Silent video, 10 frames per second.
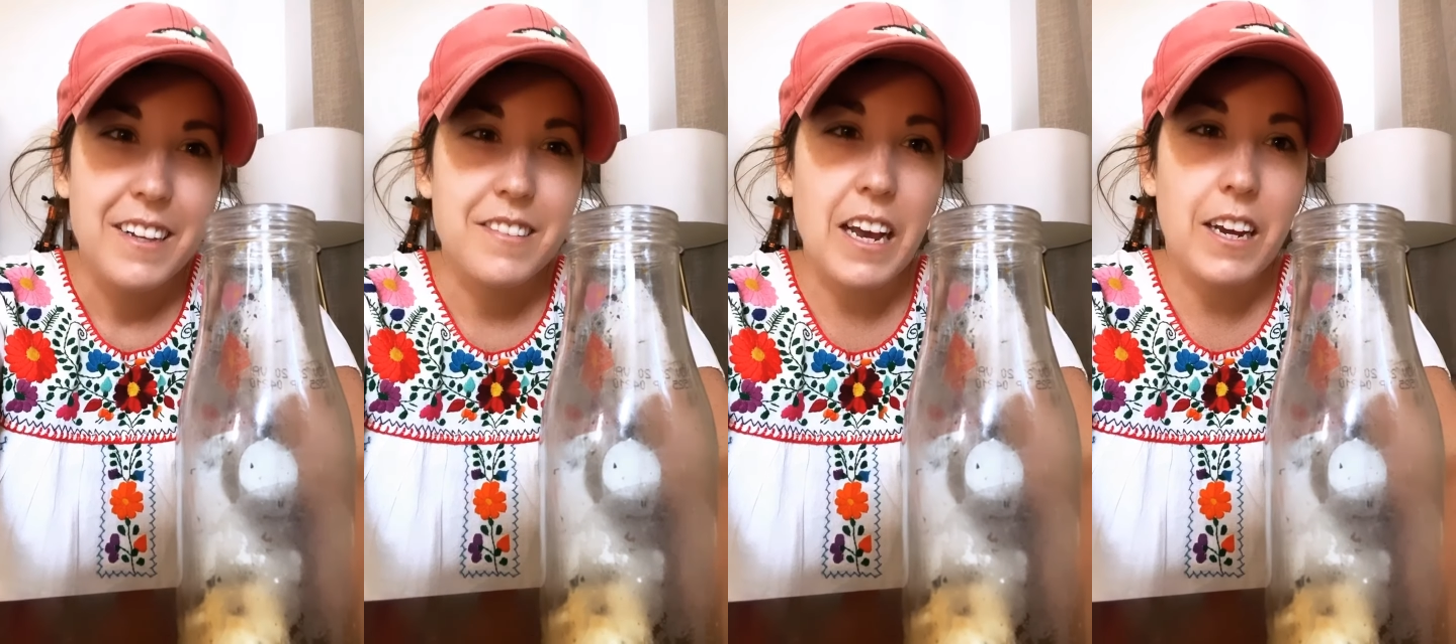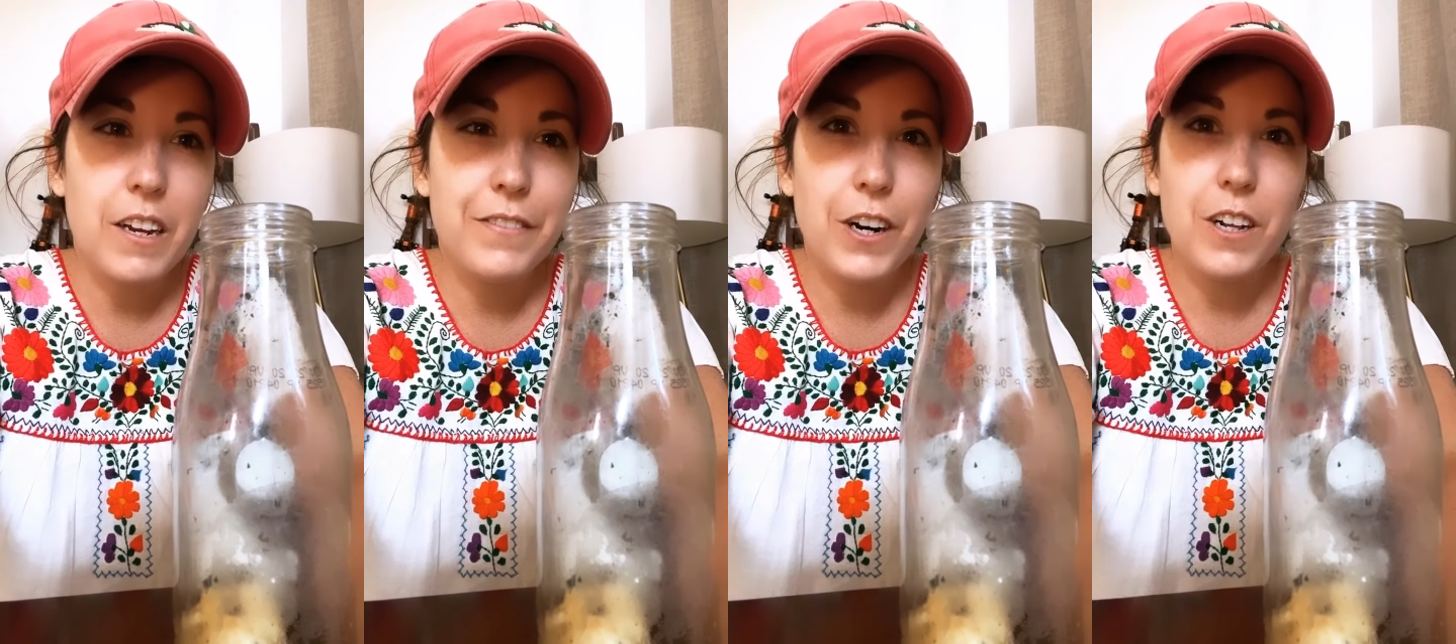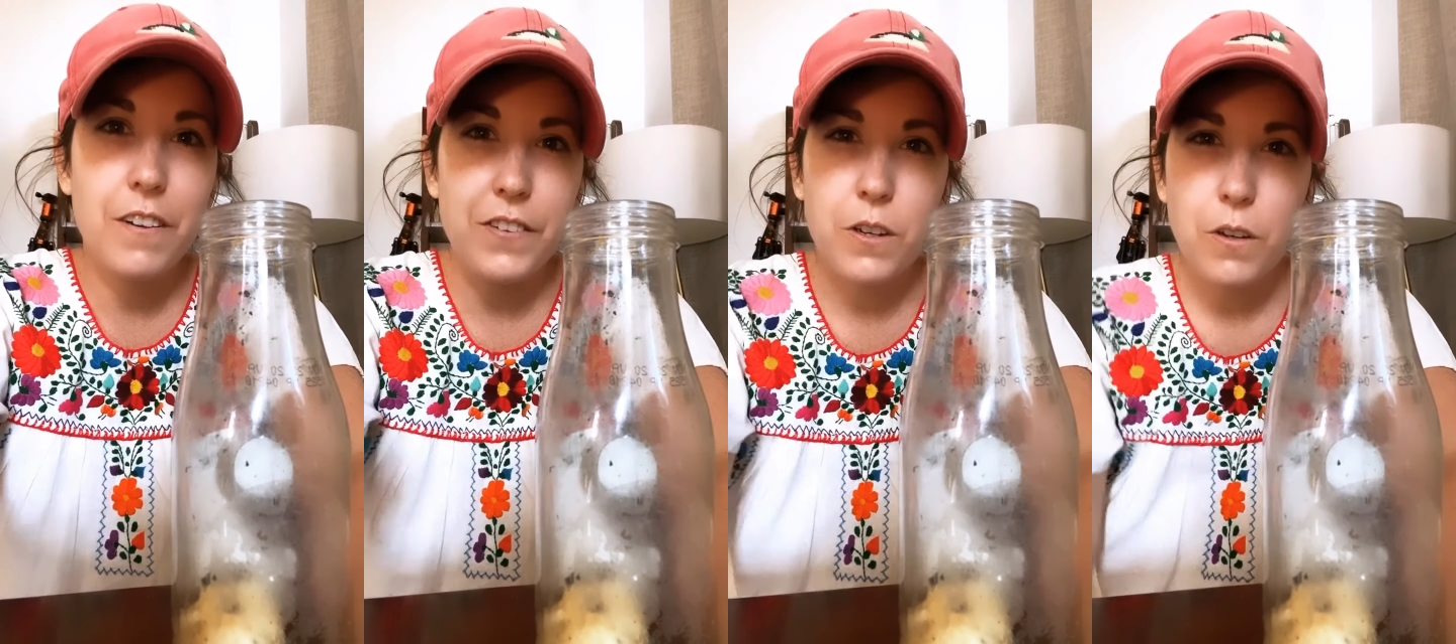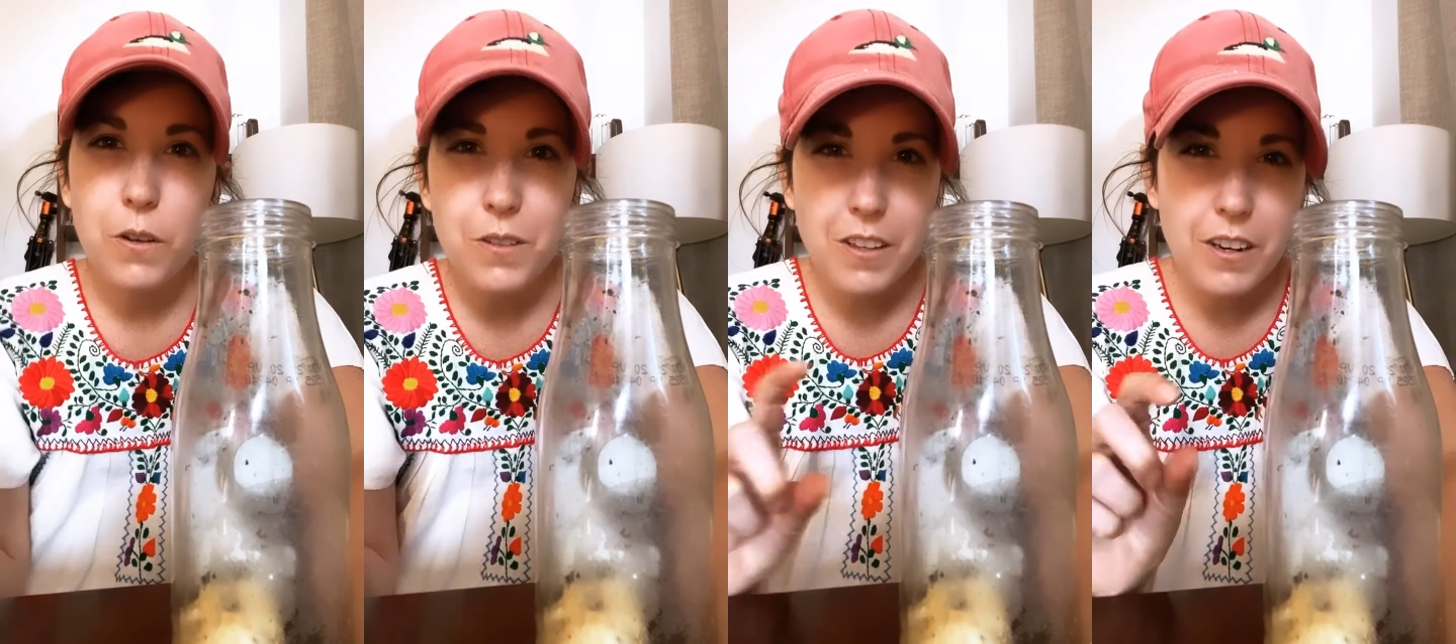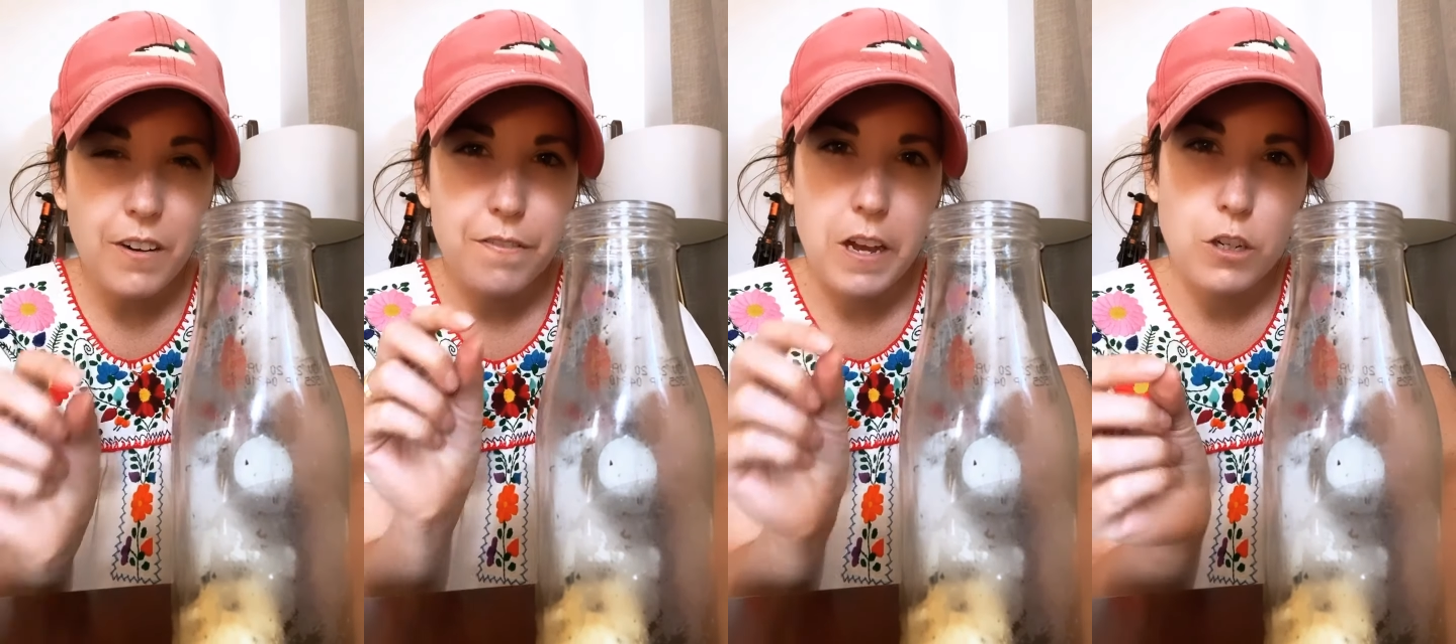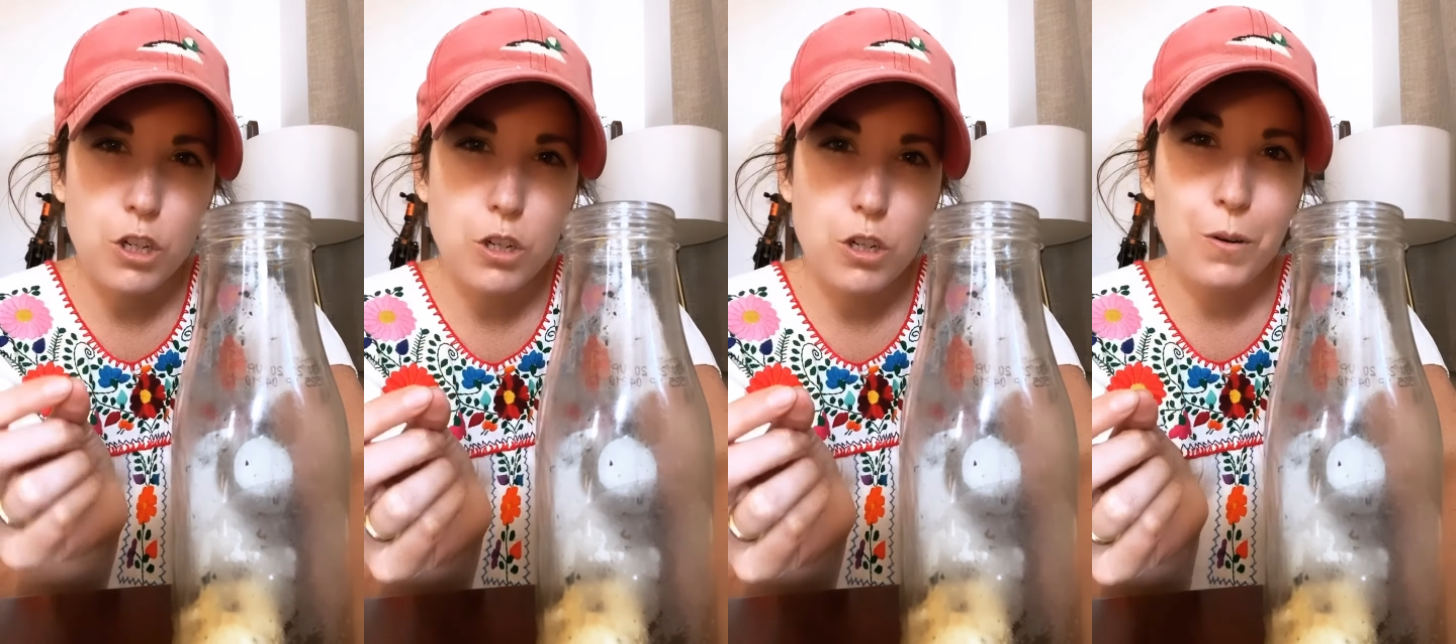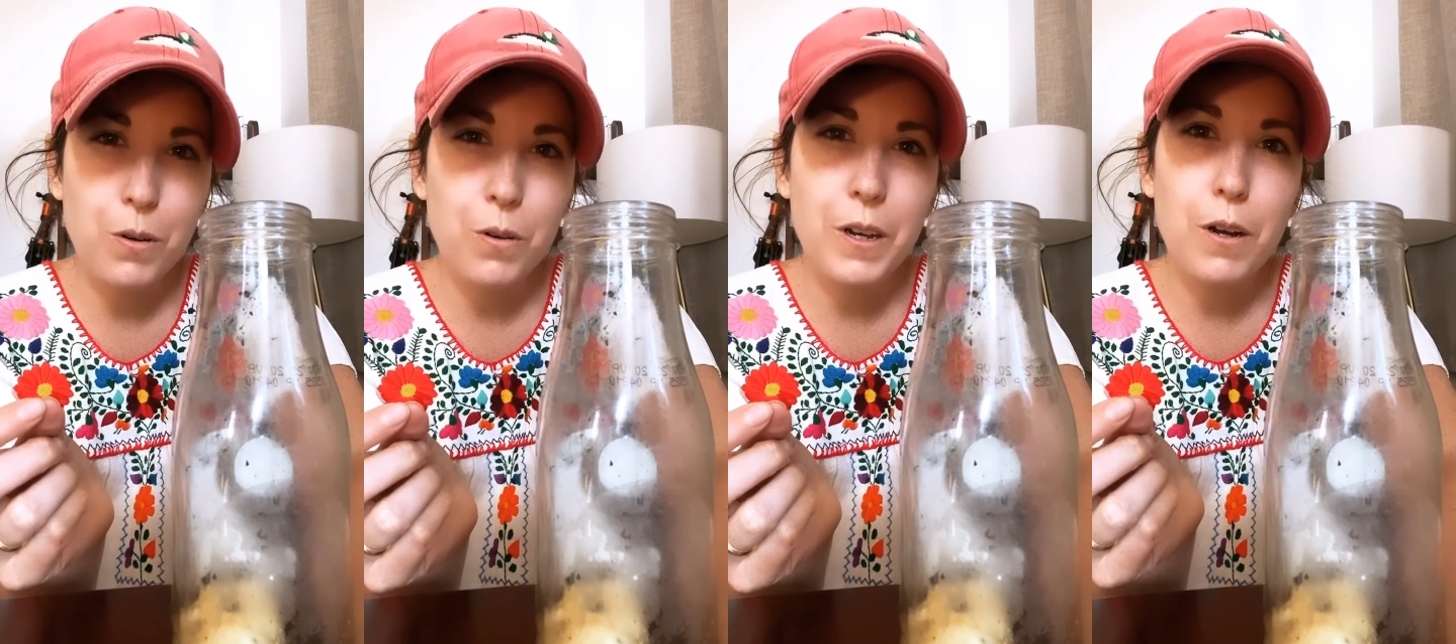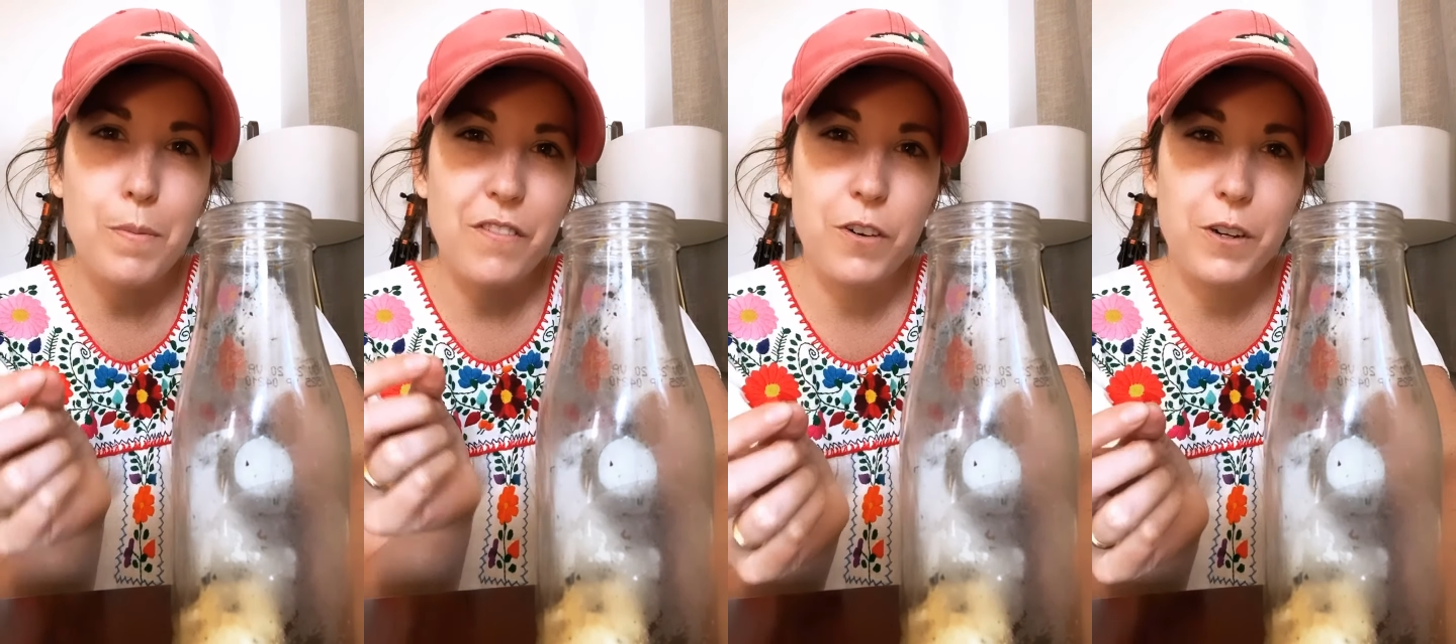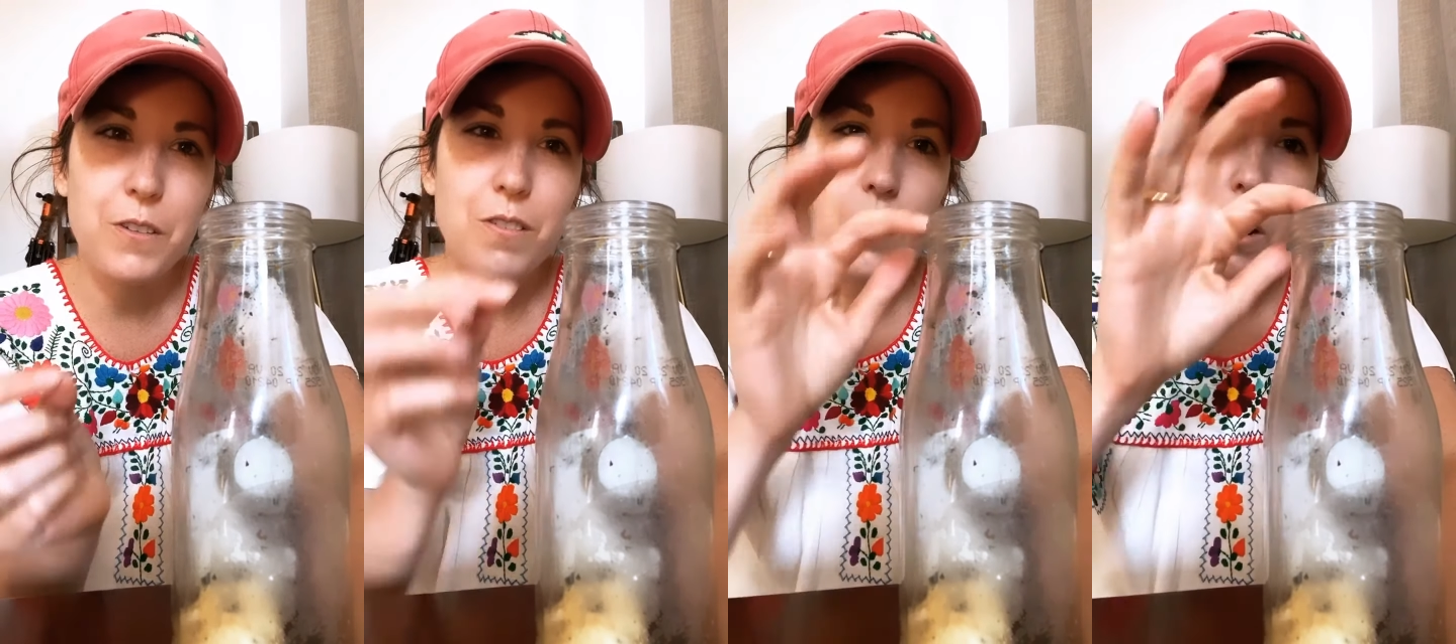Second of all, if you use a little vegetable oil before you start